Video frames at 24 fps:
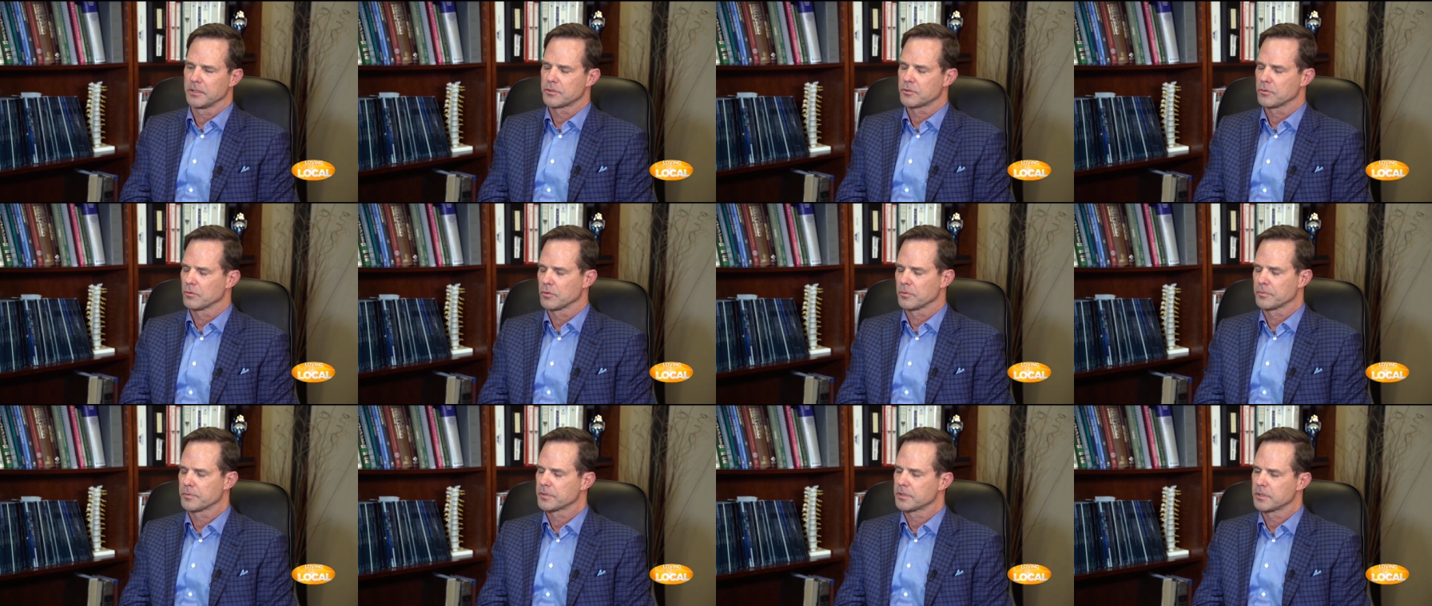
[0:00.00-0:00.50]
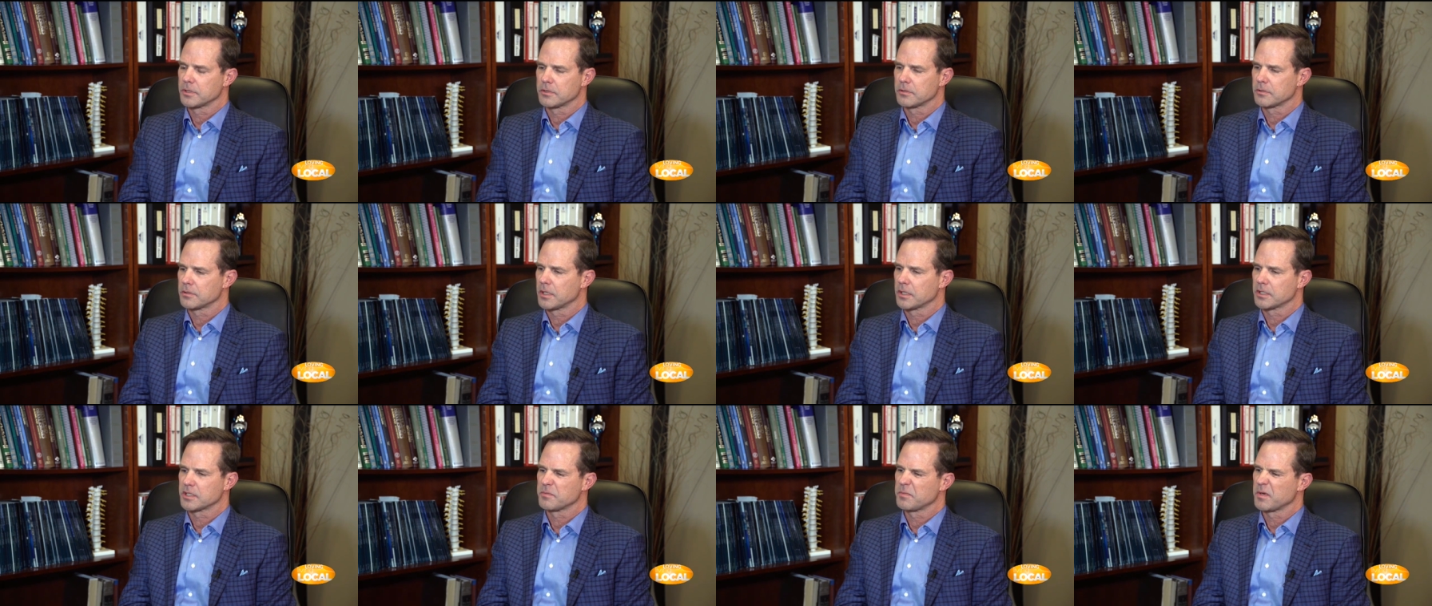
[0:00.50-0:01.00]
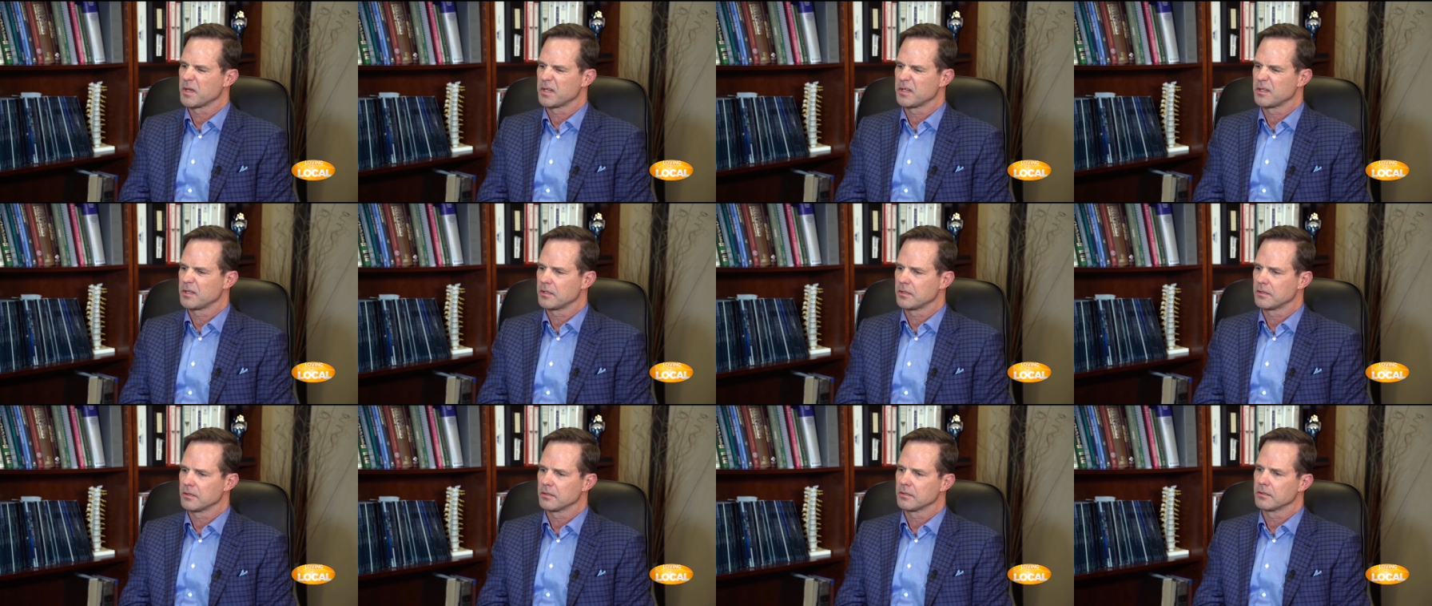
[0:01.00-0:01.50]
shoulder procedure takes about a
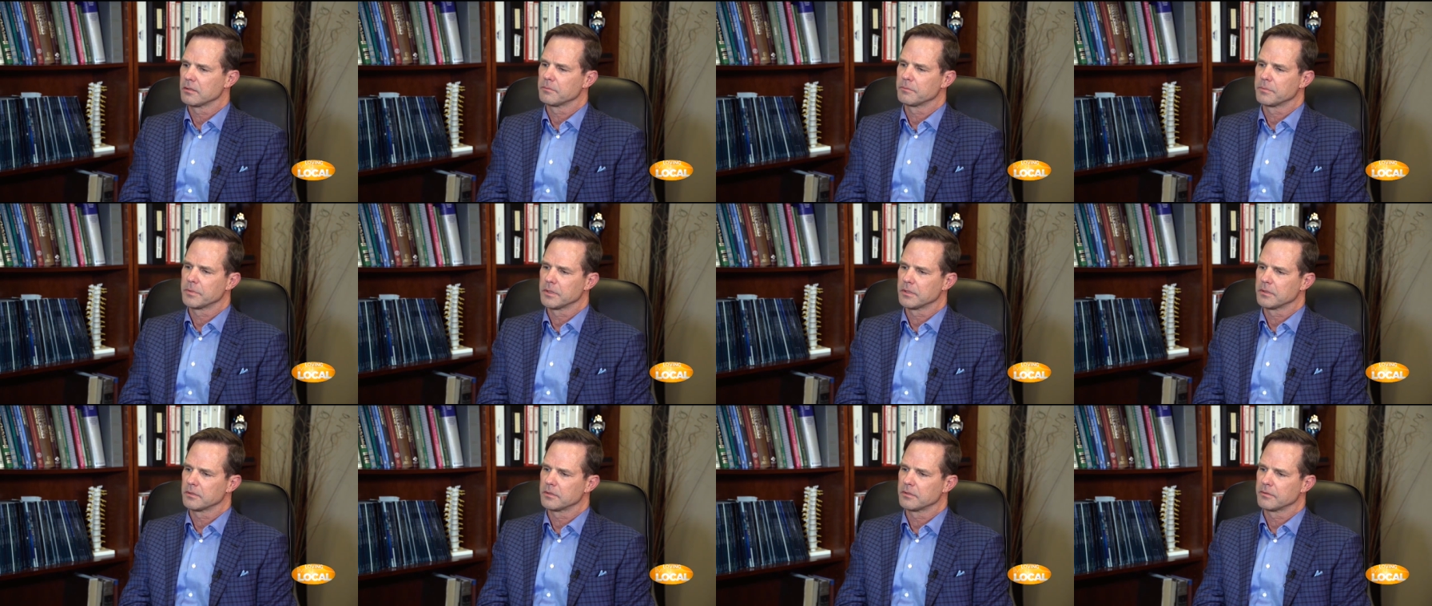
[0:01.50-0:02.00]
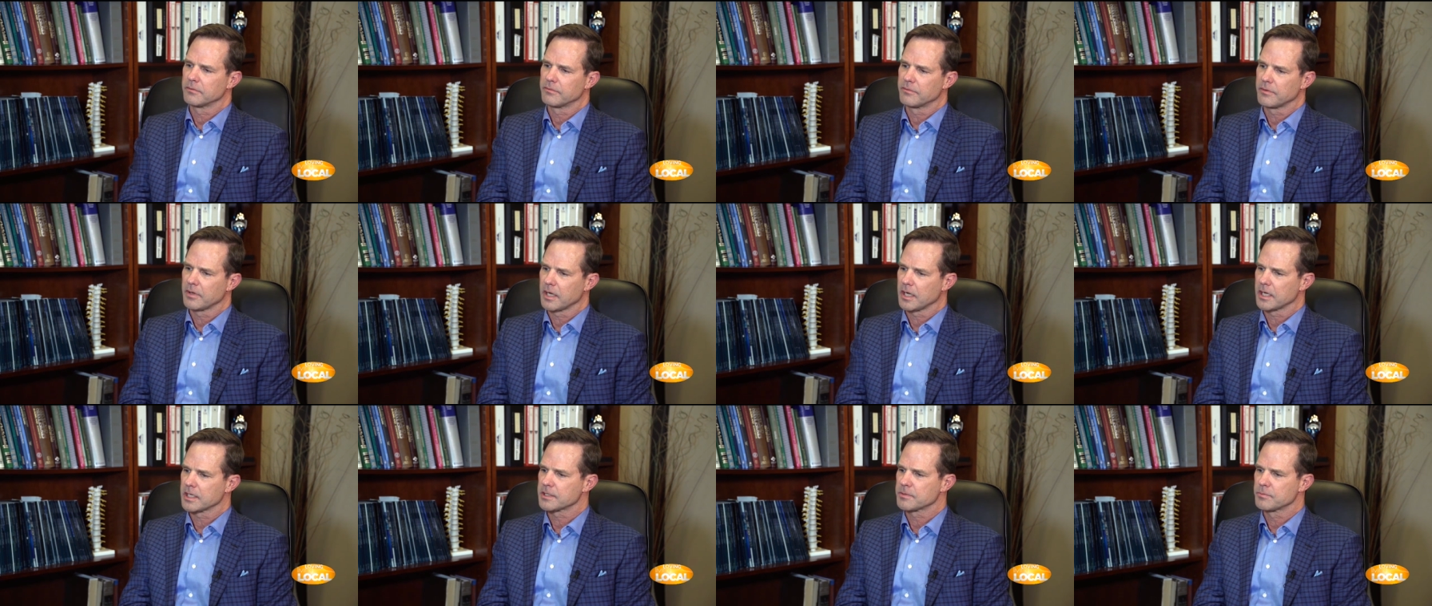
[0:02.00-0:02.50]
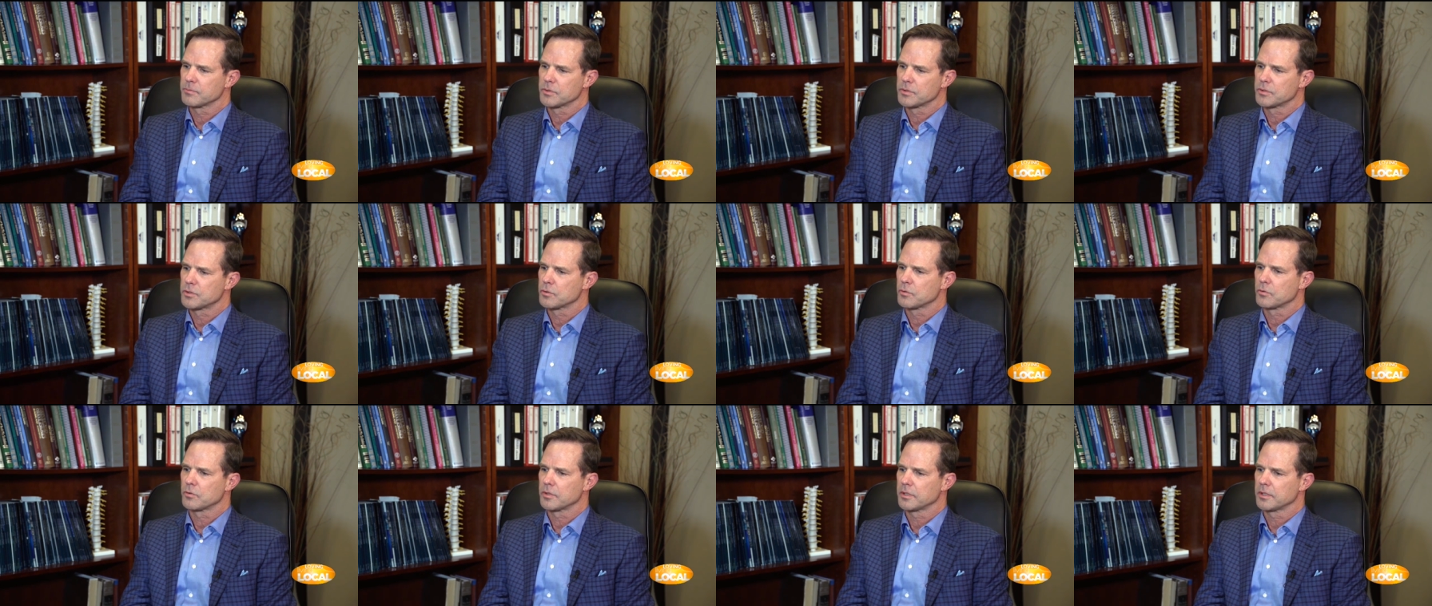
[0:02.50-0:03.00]
year, but the vast
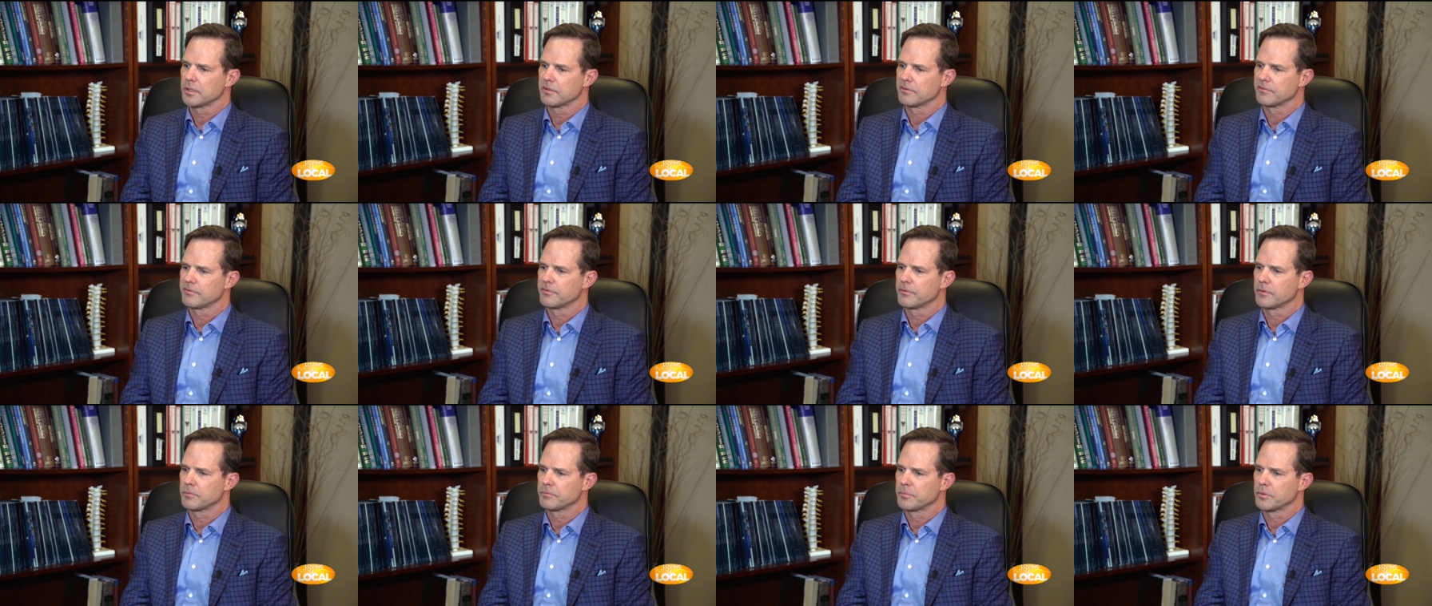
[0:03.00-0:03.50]
majority of